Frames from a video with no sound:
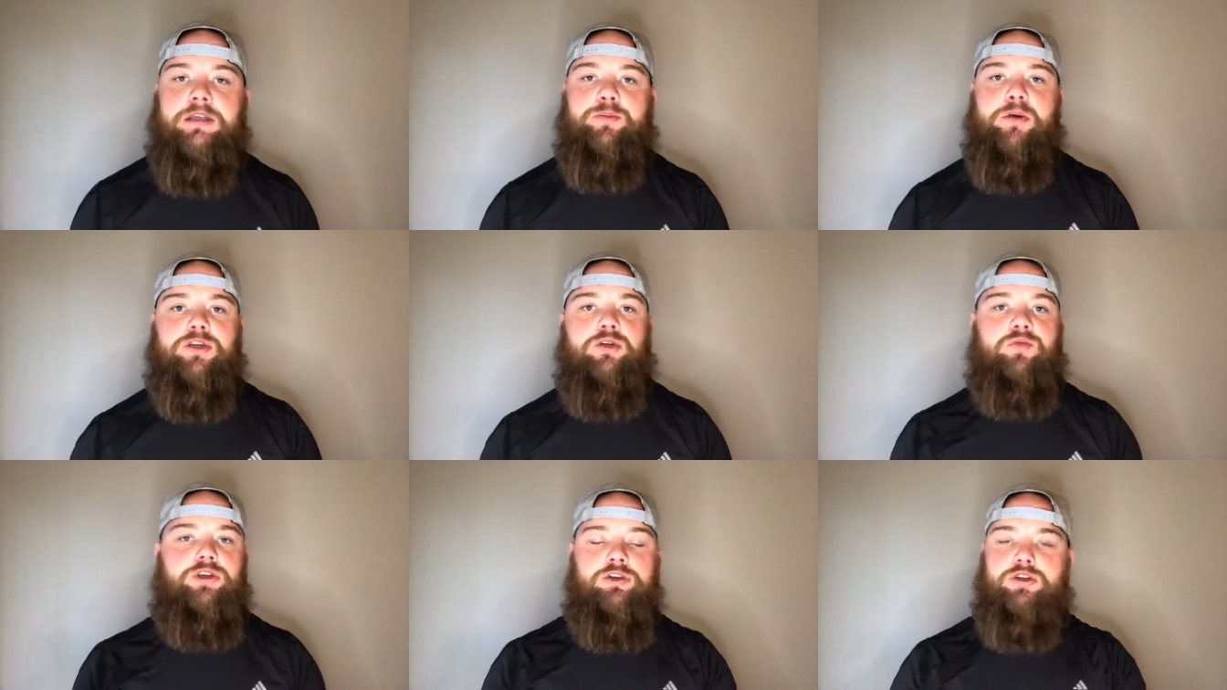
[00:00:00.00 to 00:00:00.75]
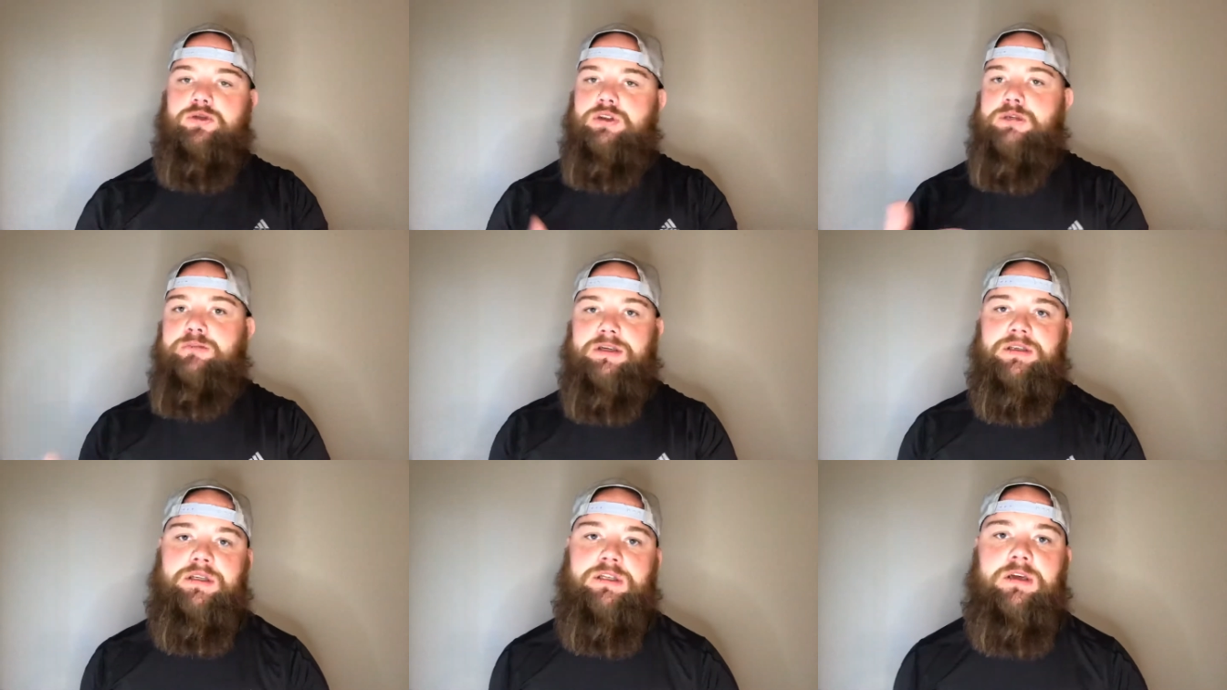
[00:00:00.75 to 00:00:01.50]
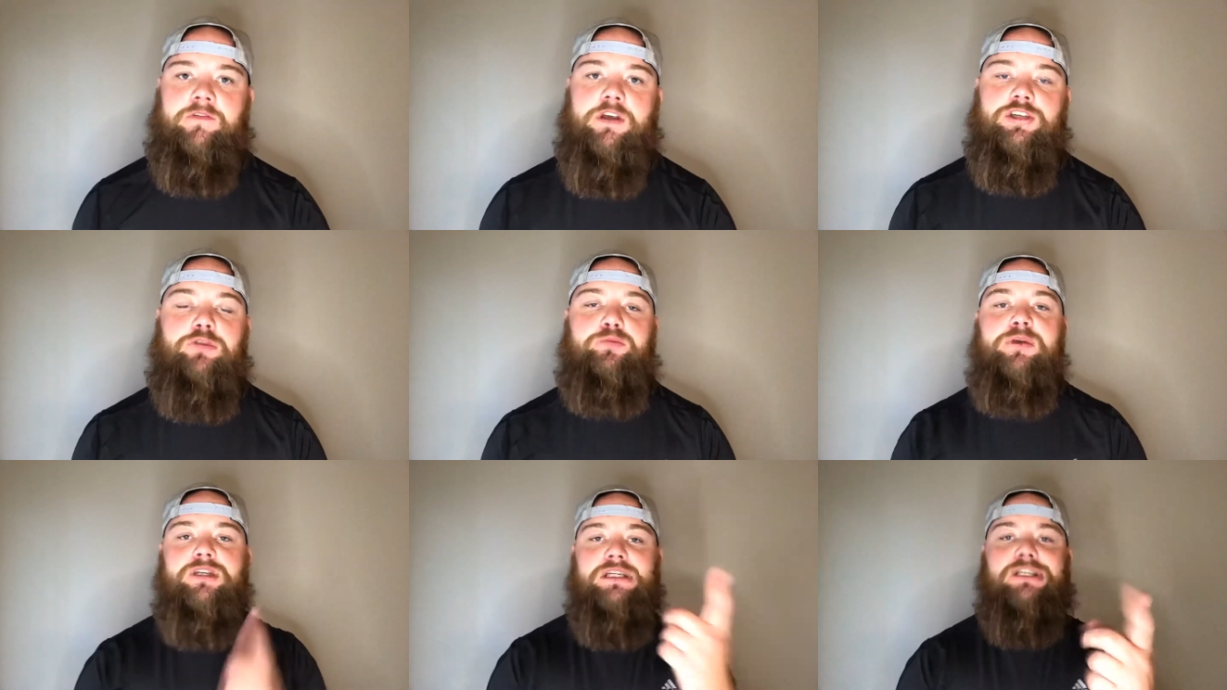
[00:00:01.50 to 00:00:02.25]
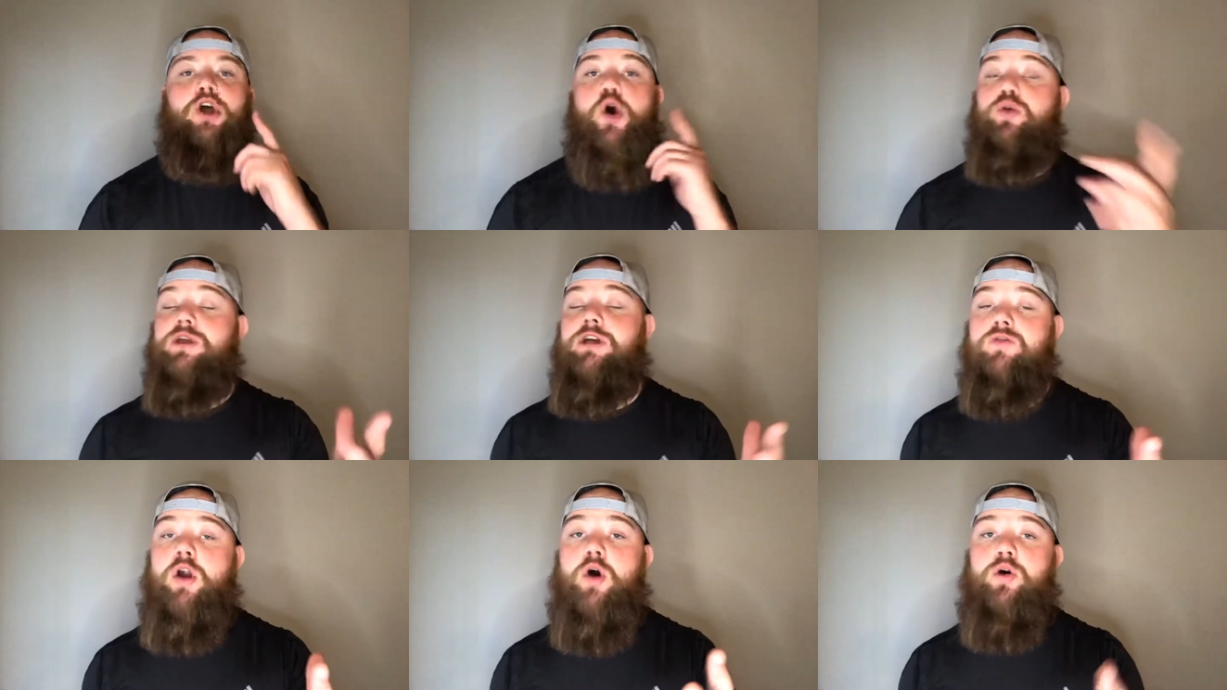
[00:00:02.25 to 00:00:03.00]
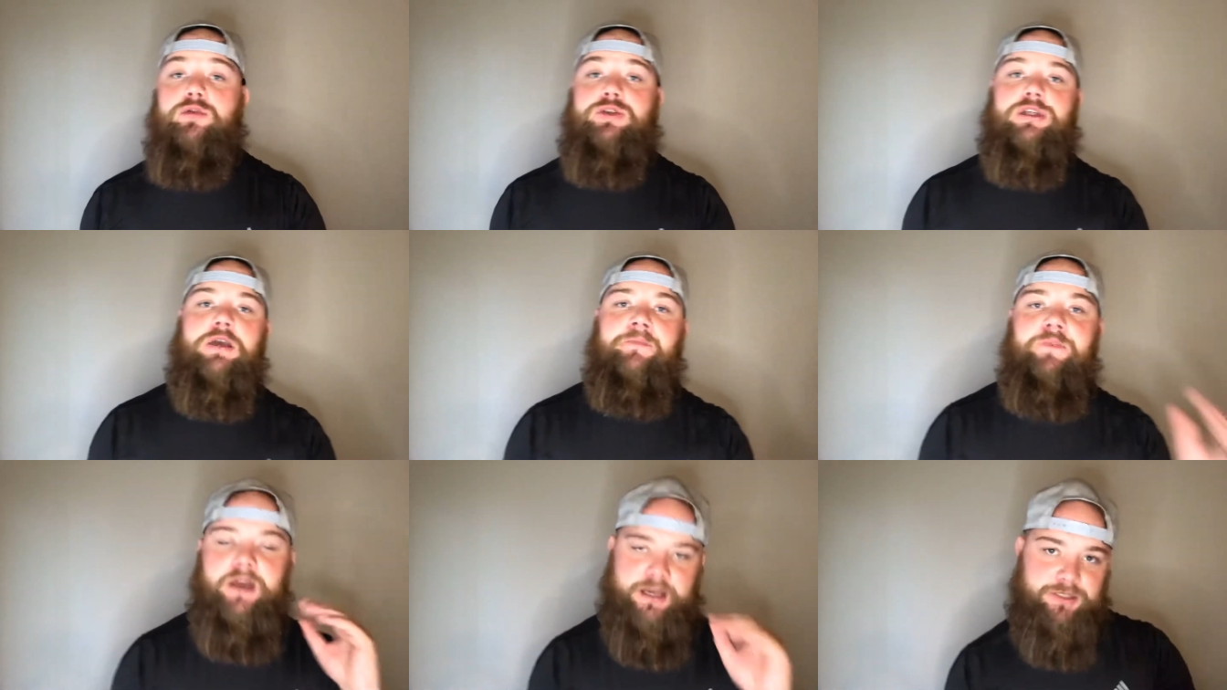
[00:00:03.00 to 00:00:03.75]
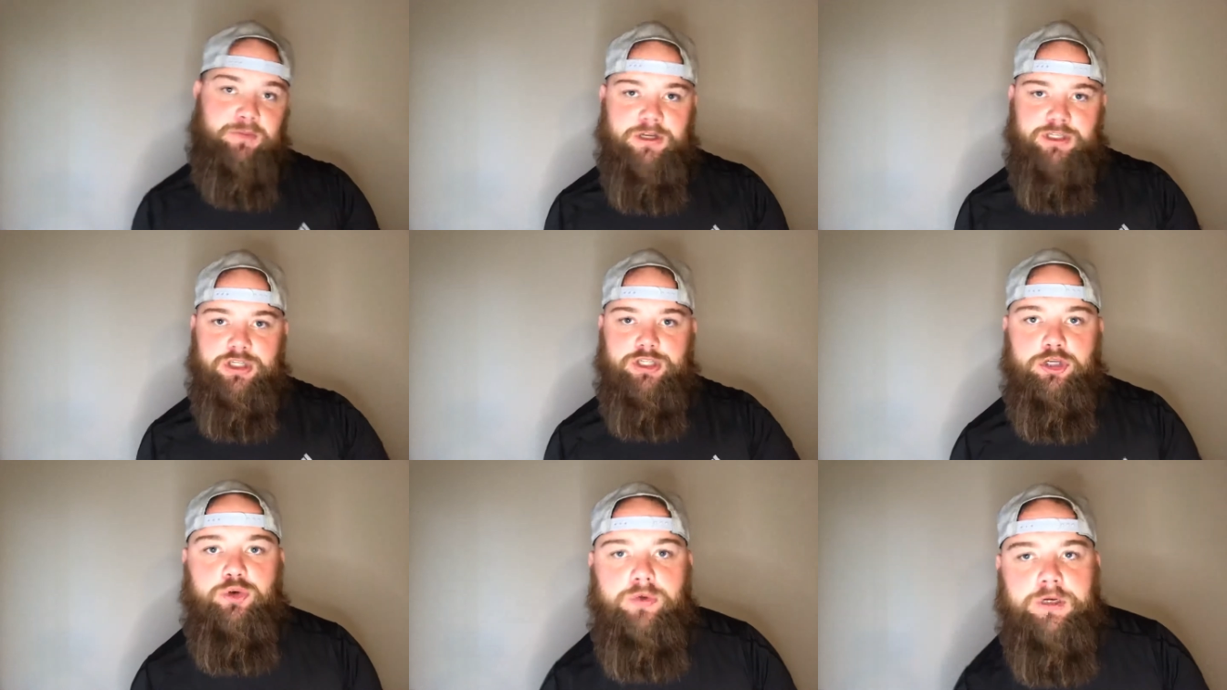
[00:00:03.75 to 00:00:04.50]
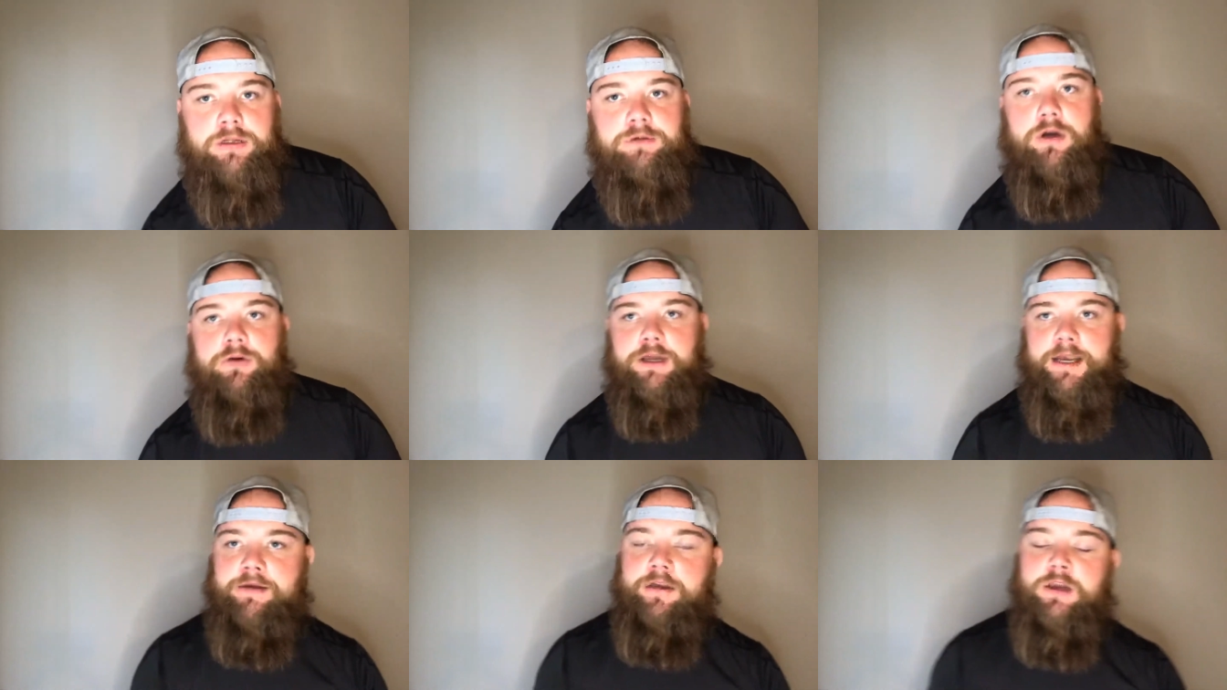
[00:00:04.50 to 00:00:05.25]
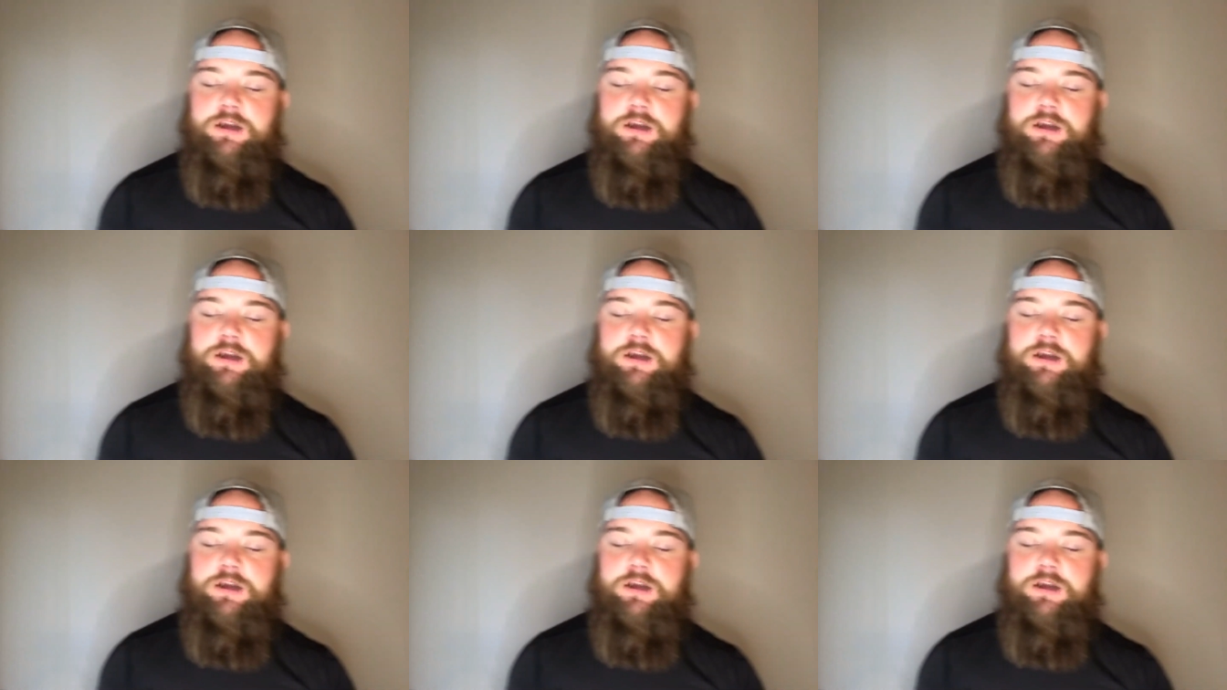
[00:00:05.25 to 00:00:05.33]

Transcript: Especially when you're doing this business stuff, because your business only grows as much as you will, okay?